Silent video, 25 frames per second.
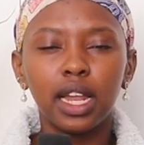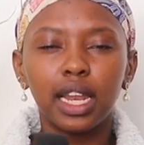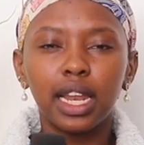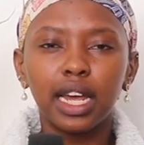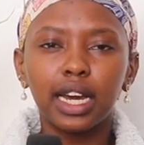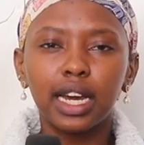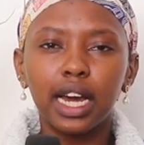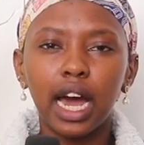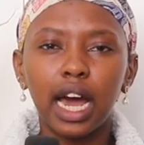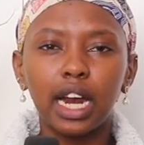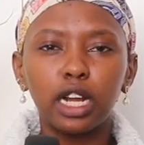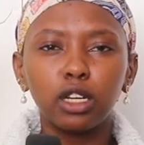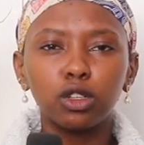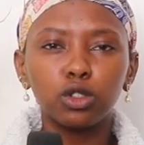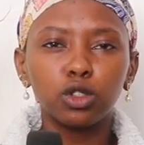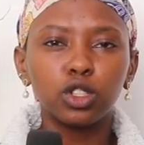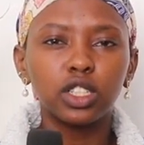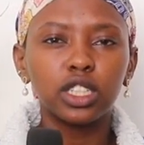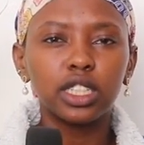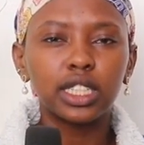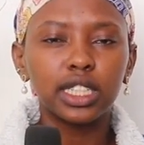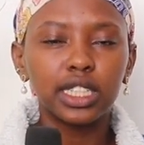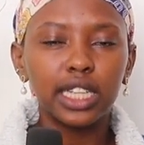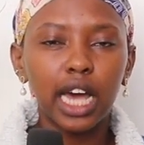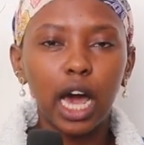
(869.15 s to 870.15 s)
like ana use
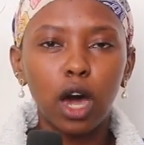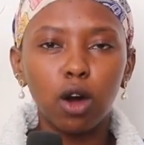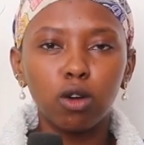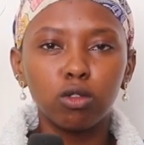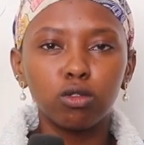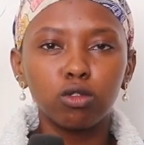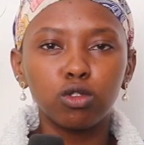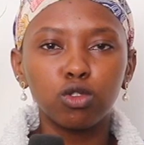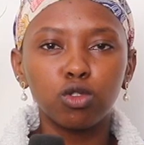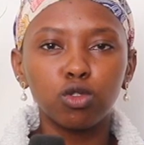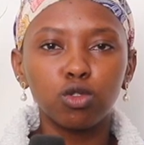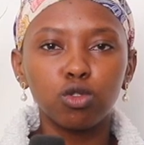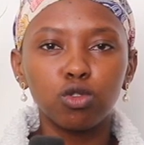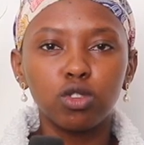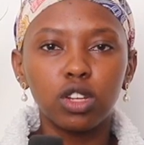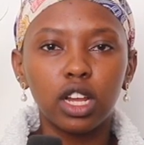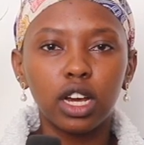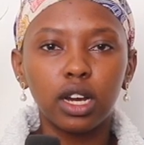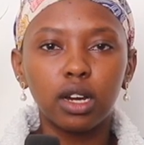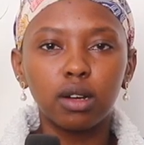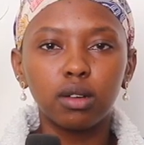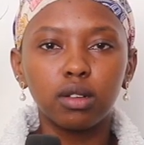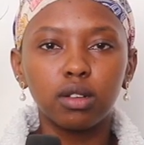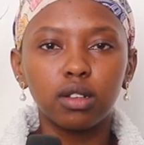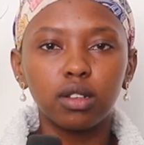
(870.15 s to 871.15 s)
sound to
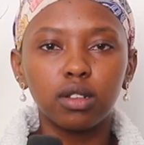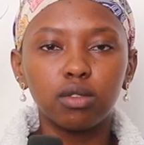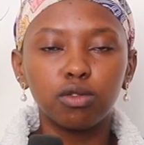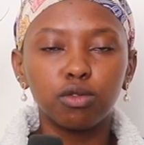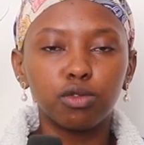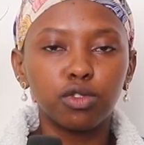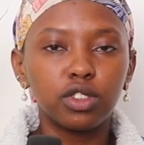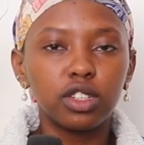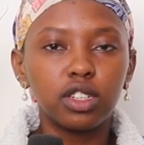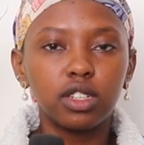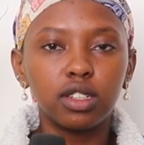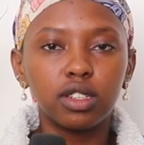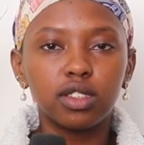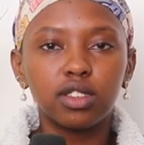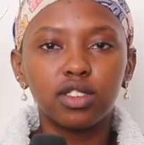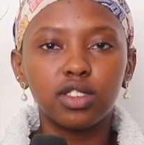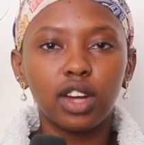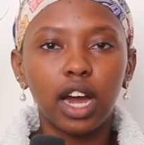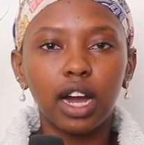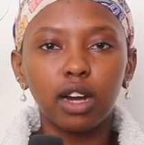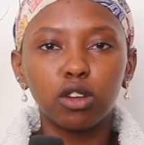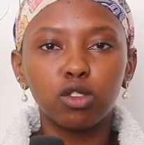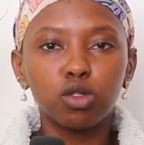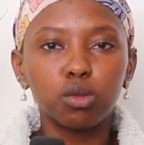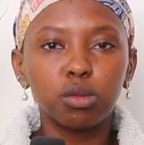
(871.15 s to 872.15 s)
like
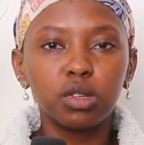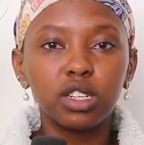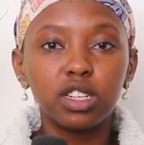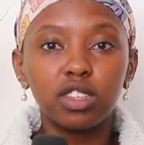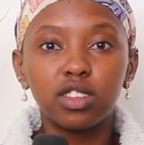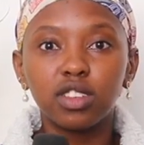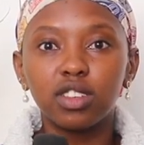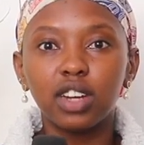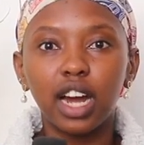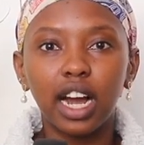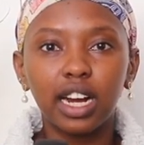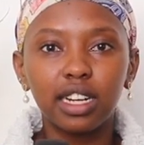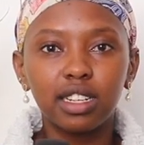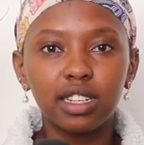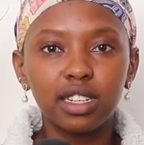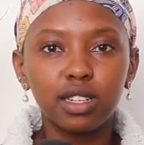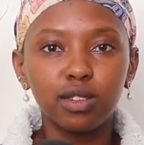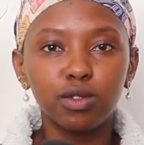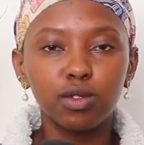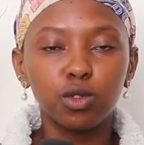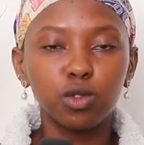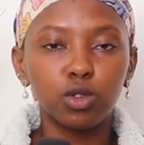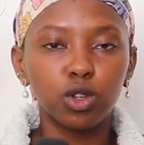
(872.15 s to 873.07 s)
distract, to be distractive.